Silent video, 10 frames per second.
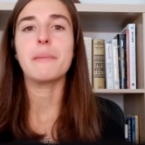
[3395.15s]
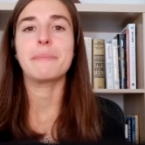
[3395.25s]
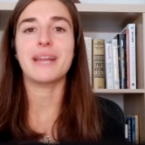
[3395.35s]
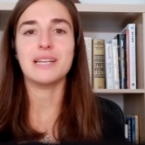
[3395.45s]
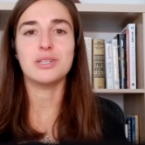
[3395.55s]

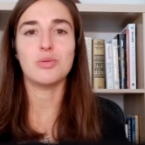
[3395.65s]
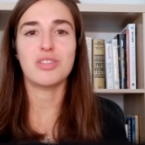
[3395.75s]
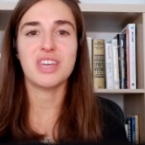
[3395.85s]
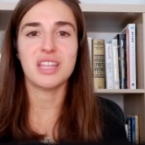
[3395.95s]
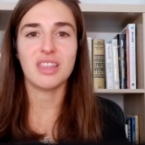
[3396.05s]
But I do
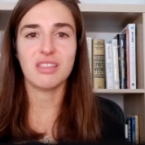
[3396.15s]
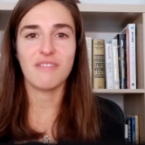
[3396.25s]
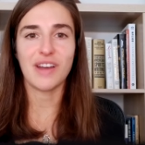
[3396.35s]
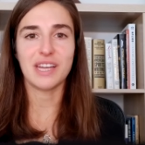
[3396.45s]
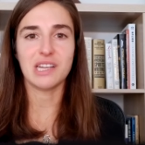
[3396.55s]
think that the
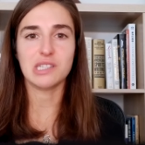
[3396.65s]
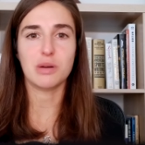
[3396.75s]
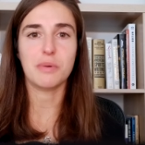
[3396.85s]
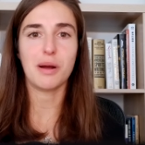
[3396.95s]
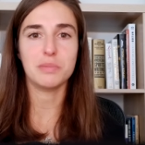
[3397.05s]
Vikings
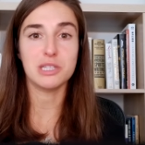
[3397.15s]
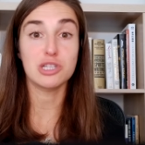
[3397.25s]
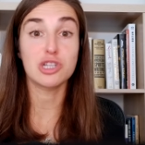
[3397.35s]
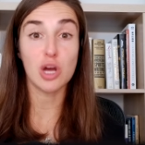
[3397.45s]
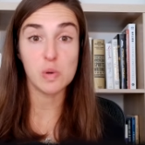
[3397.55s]
are probably
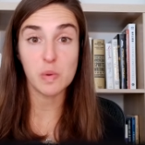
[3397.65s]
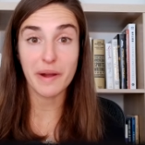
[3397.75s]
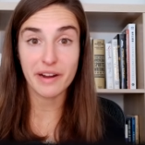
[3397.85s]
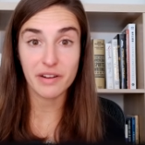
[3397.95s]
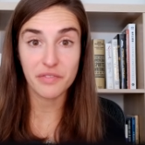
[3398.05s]
so
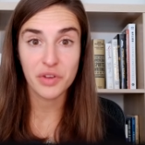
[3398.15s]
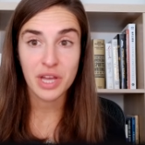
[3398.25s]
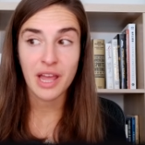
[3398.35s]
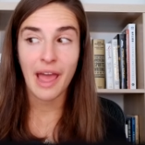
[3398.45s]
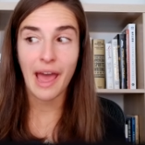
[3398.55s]
aware of
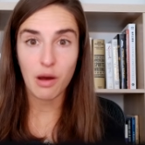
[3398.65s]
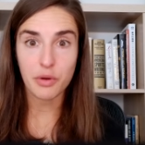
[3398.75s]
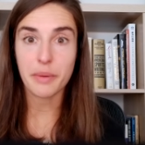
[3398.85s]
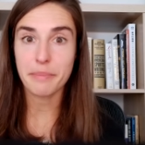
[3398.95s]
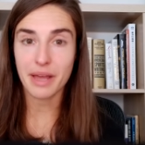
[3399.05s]
how
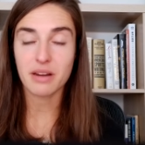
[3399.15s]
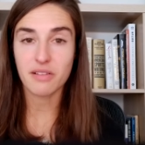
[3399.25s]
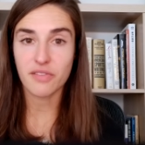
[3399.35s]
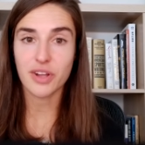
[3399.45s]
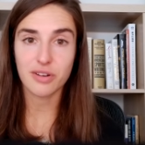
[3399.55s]

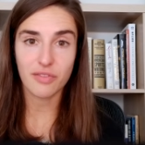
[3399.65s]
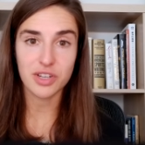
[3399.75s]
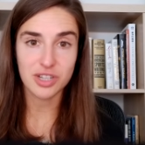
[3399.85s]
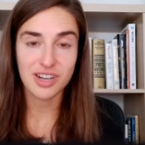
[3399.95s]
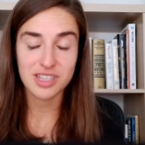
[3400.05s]
competitive their
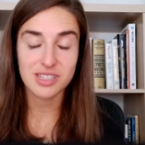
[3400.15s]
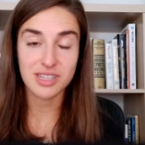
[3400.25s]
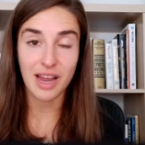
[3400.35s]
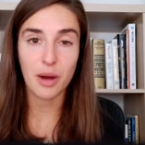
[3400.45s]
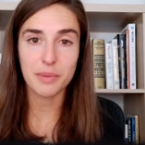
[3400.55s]
division is
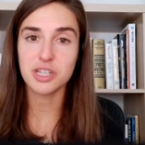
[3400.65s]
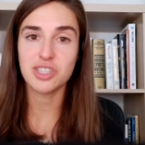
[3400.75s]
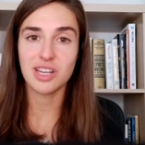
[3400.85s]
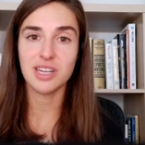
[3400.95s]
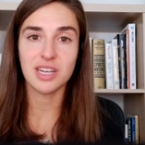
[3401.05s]
and how much
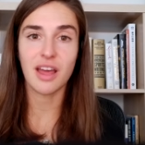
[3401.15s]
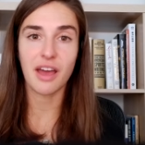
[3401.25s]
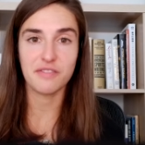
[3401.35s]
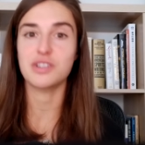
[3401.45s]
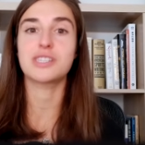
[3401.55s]
they need
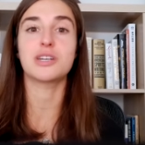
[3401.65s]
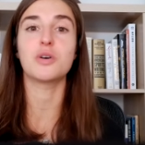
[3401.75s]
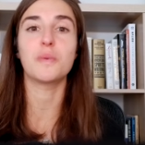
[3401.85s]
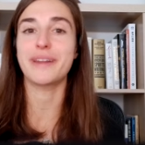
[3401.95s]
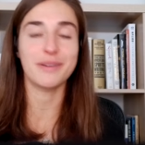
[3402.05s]
every single win